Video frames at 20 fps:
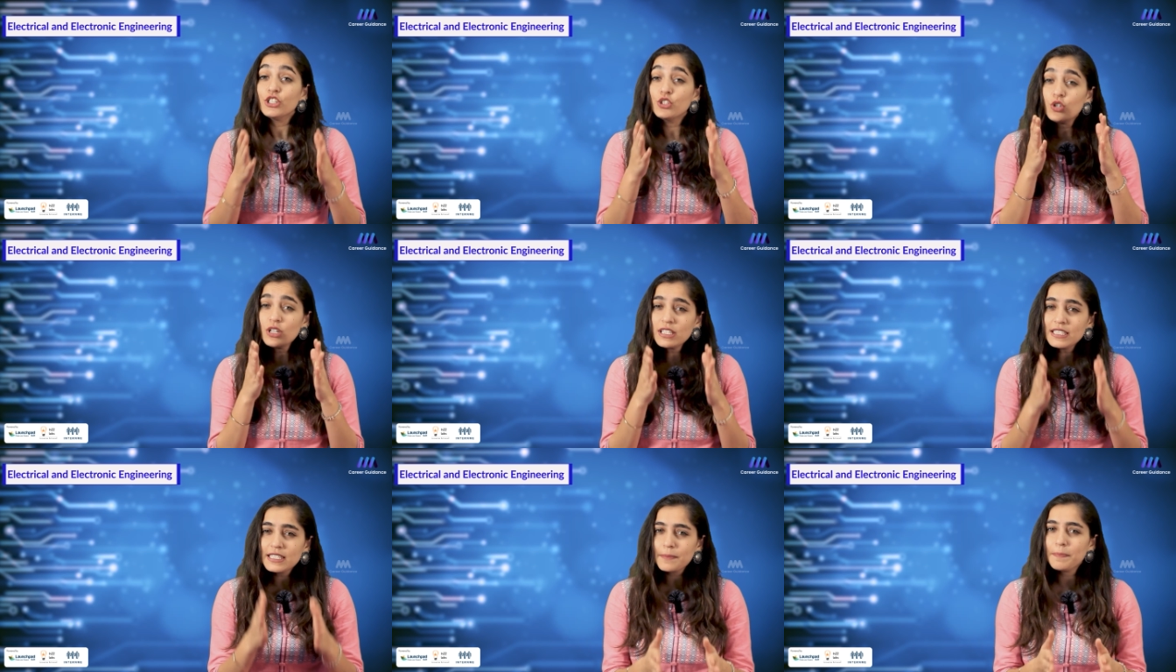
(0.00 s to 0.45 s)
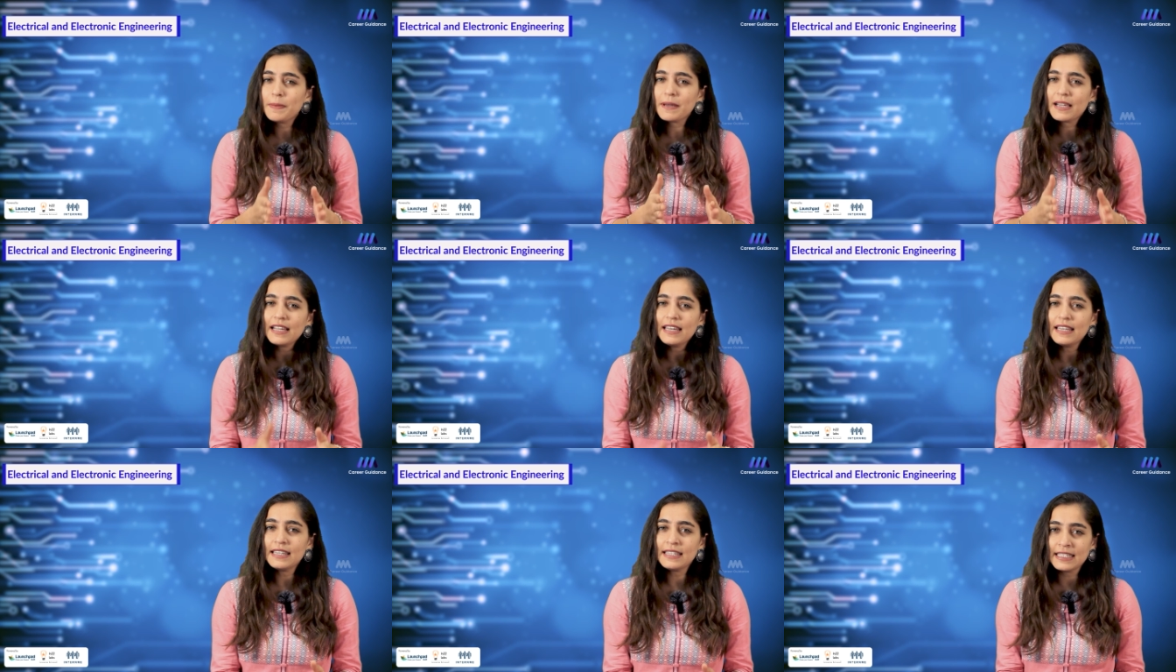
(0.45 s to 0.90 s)
you'll
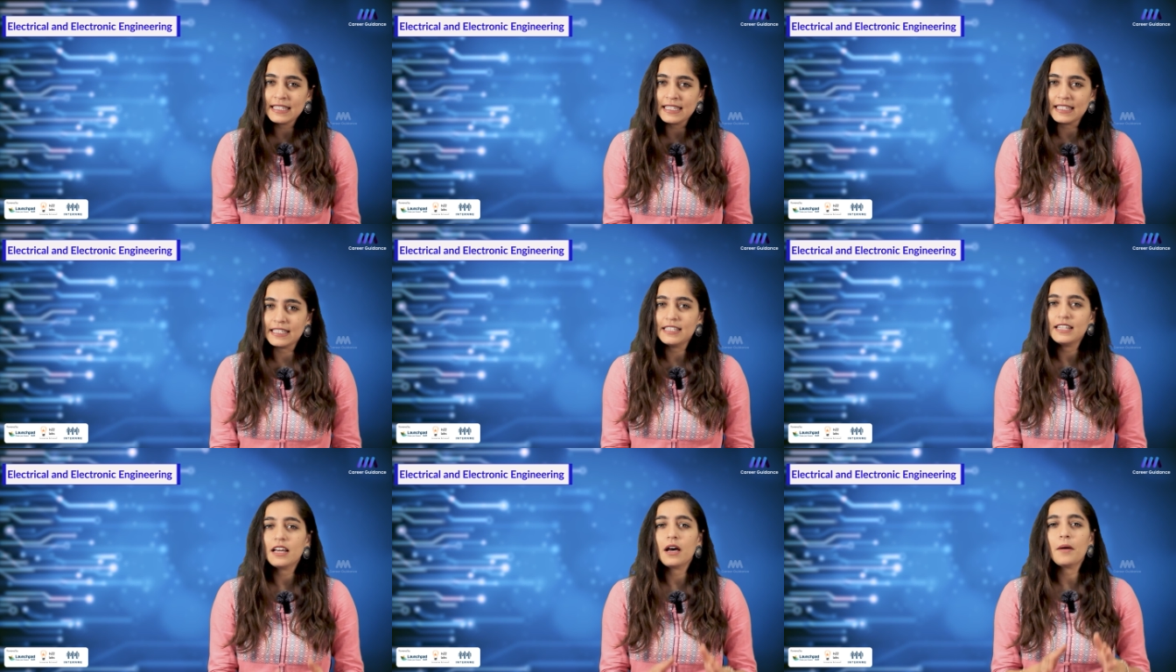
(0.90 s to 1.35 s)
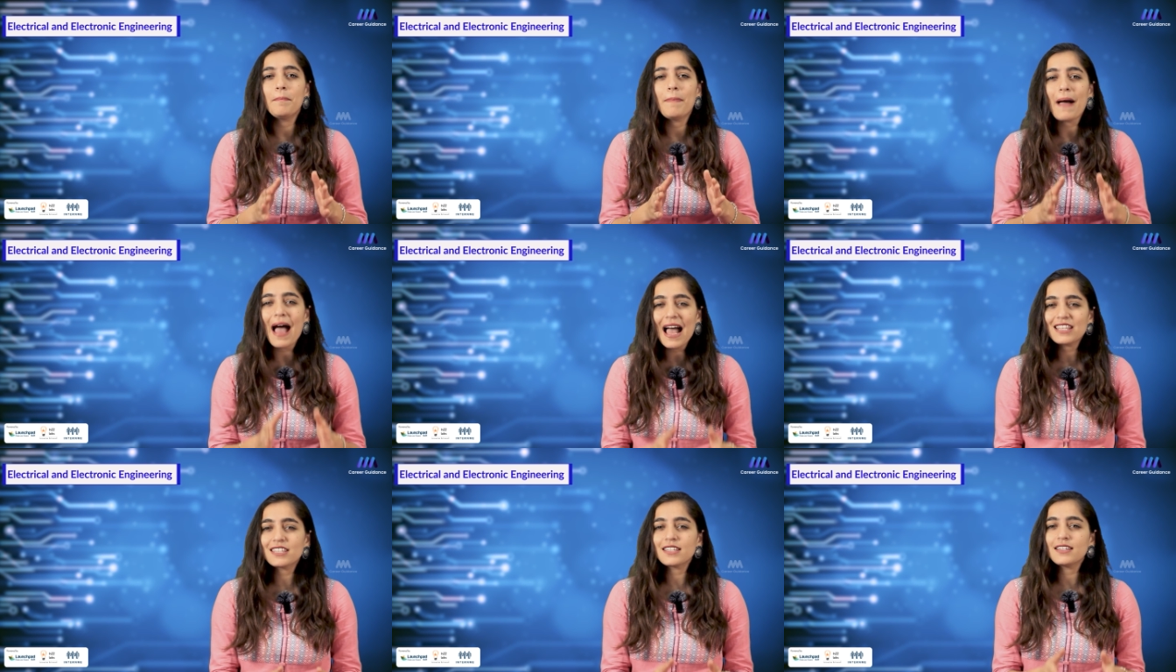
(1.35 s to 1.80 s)
typically need a
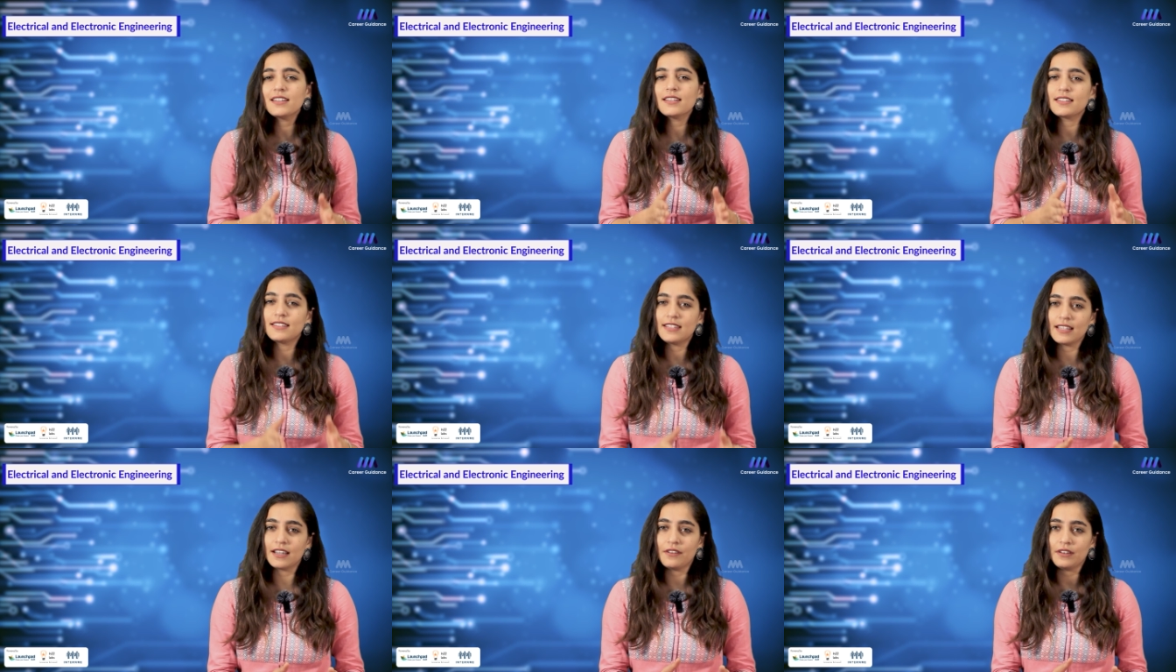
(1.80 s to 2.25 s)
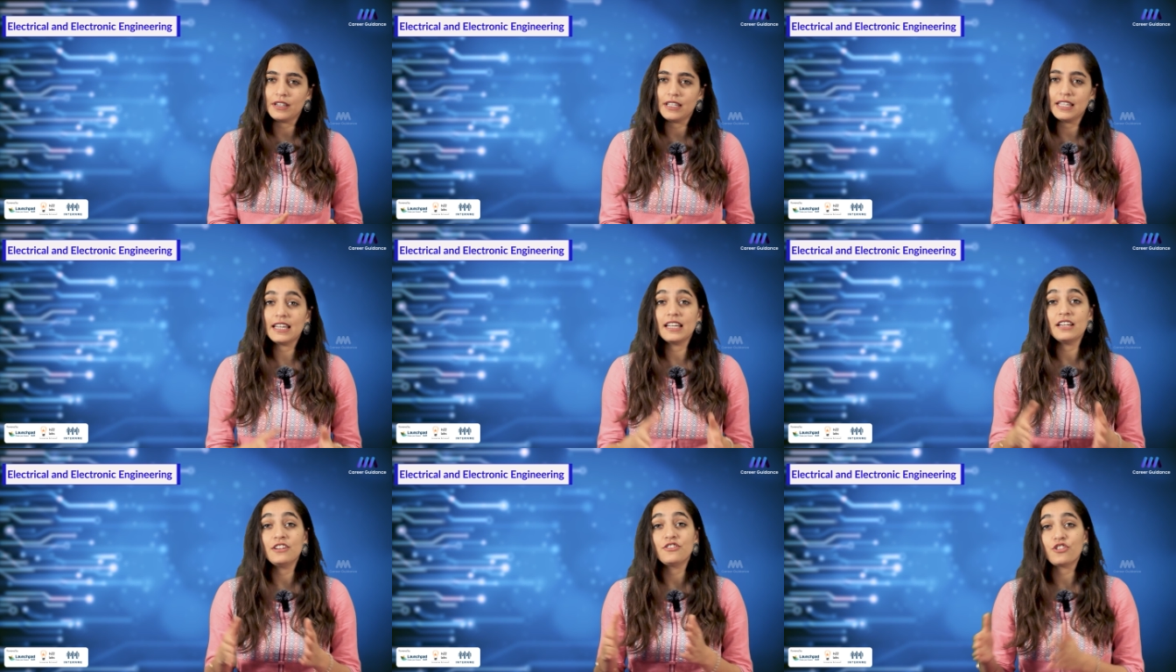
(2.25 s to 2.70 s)
bachelor's
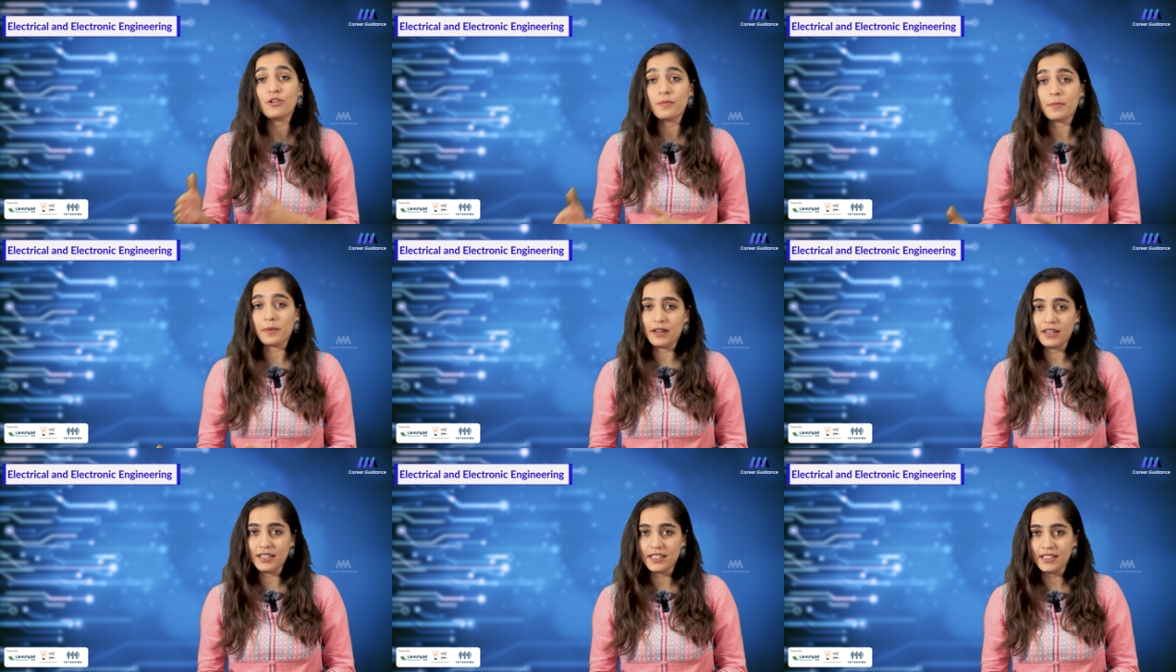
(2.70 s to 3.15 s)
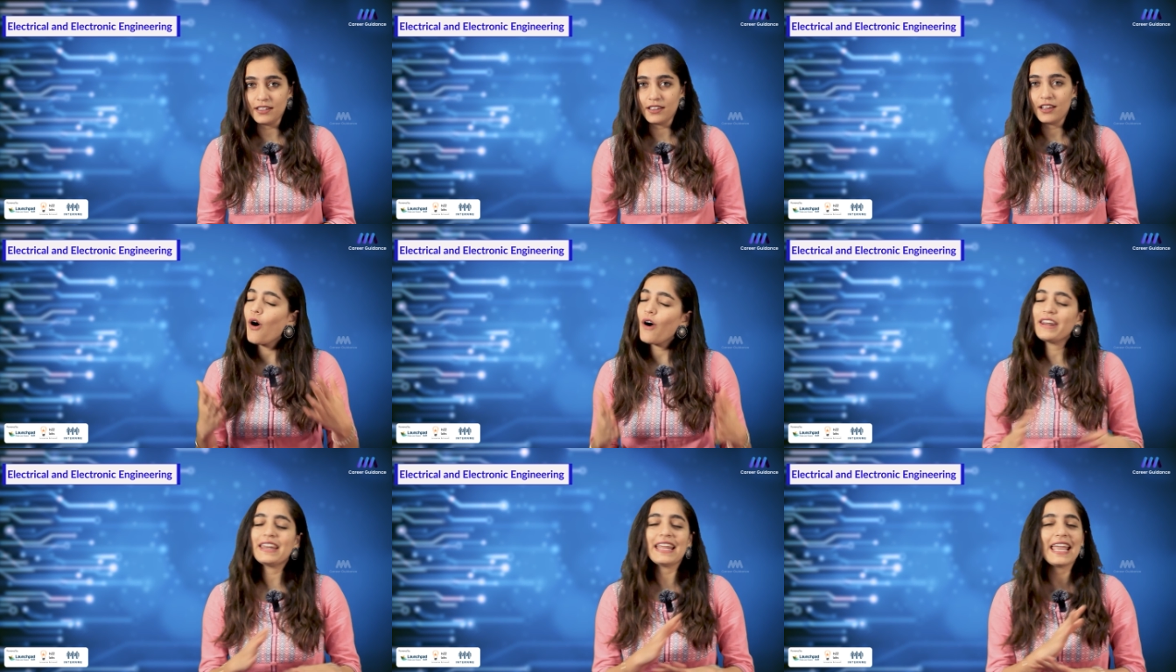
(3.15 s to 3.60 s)
degree in EEE
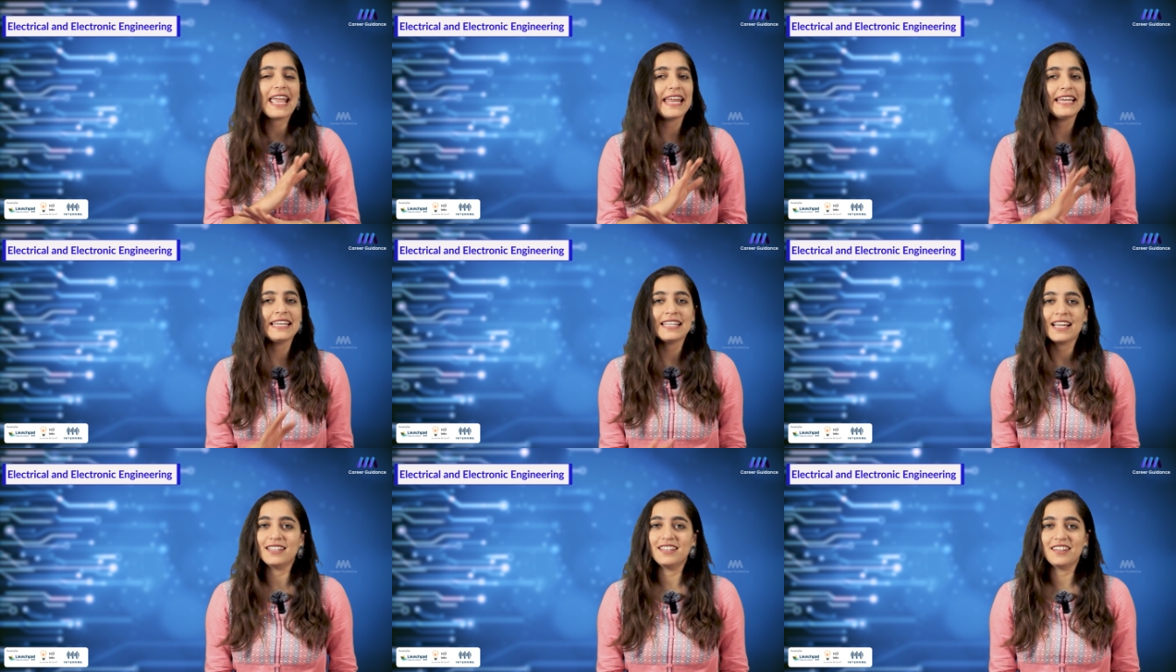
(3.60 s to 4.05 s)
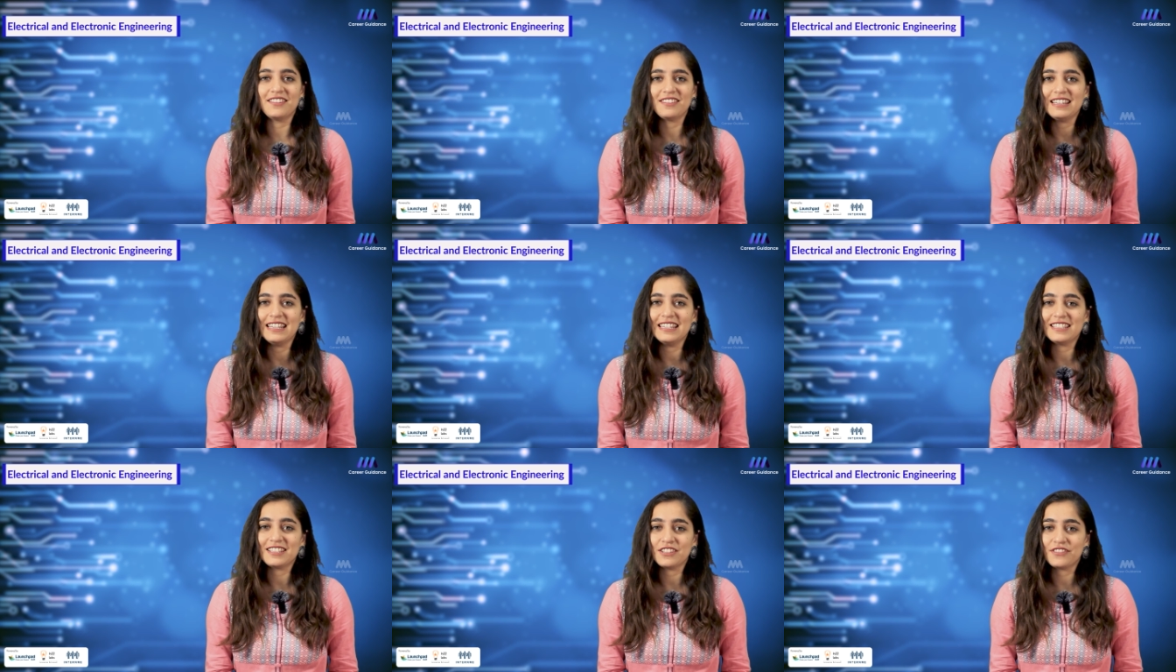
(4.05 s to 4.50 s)
or any other
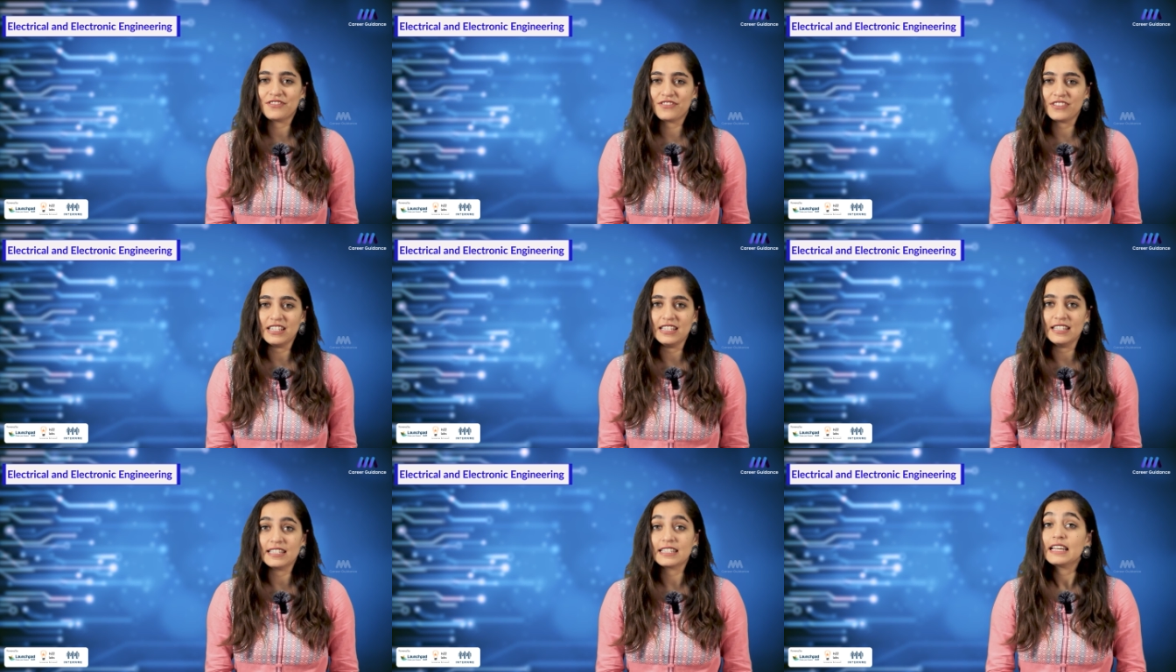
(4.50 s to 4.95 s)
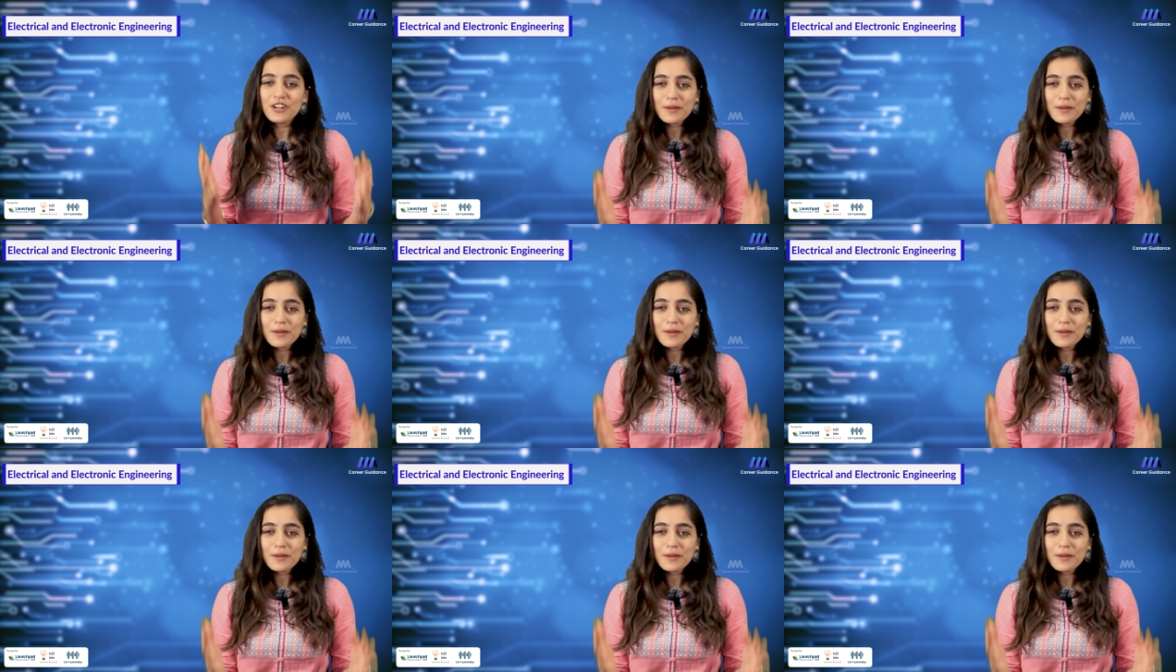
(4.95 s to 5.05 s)
related field.